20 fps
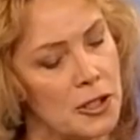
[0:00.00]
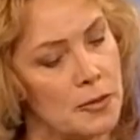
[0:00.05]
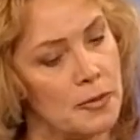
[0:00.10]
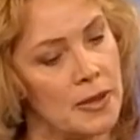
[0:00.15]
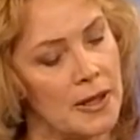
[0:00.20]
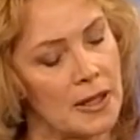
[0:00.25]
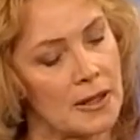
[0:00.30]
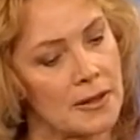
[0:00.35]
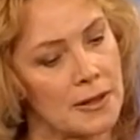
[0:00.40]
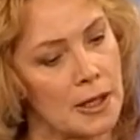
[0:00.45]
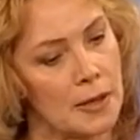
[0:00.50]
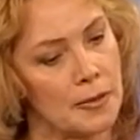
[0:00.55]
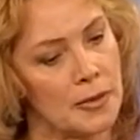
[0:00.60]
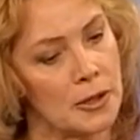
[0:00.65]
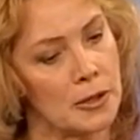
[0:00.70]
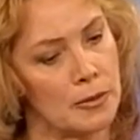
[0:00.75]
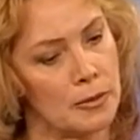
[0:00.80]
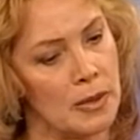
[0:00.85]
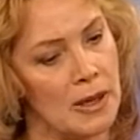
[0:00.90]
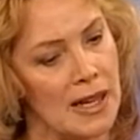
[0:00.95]
he picked
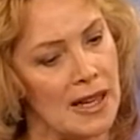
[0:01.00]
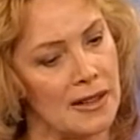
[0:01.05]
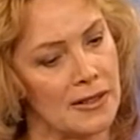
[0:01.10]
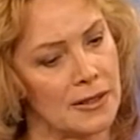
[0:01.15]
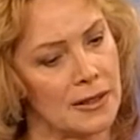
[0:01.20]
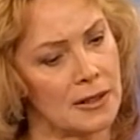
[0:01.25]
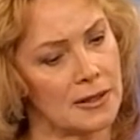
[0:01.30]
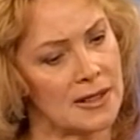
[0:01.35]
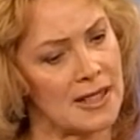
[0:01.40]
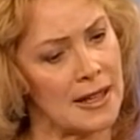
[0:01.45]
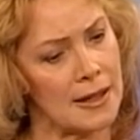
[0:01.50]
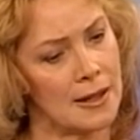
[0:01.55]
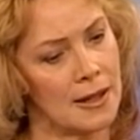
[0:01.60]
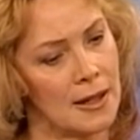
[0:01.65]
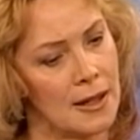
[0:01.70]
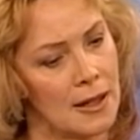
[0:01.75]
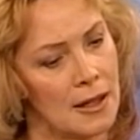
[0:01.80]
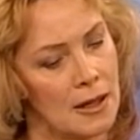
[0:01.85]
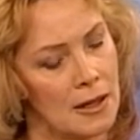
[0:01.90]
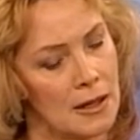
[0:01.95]
up in about
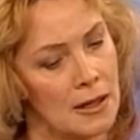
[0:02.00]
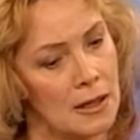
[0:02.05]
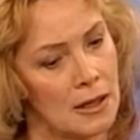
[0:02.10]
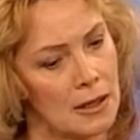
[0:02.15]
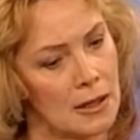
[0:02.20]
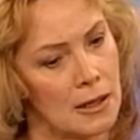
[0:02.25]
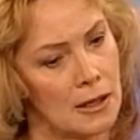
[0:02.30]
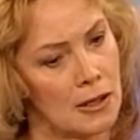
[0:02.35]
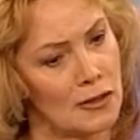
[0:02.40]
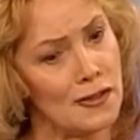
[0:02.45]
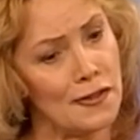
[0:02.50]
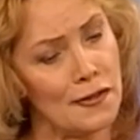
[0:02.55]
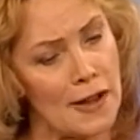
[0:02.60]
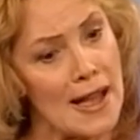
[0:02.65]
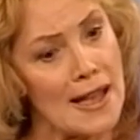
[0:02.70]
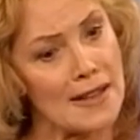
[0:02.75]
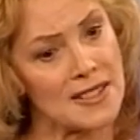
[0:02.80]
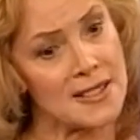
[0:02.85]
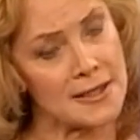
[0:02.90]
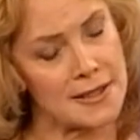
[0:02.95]
uh,
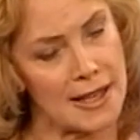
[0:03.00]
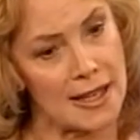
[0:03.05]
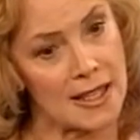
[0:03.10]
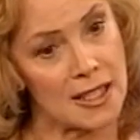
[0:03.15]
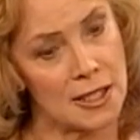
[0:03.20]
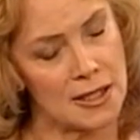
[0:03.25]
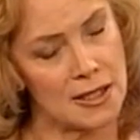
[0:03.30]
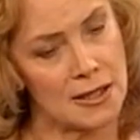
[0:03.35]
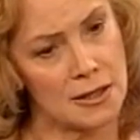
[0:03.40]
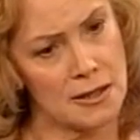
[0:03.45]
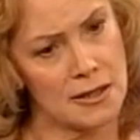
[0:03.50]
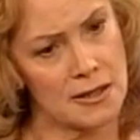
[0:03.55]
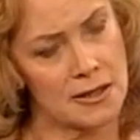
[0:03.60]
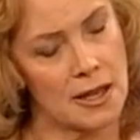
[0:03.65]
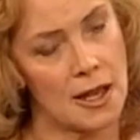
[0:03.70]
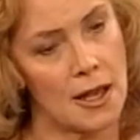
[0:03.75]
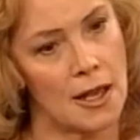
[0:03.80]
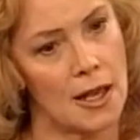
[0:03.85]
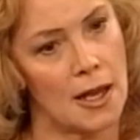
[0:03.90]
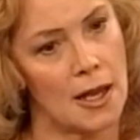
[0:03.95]
five seconds.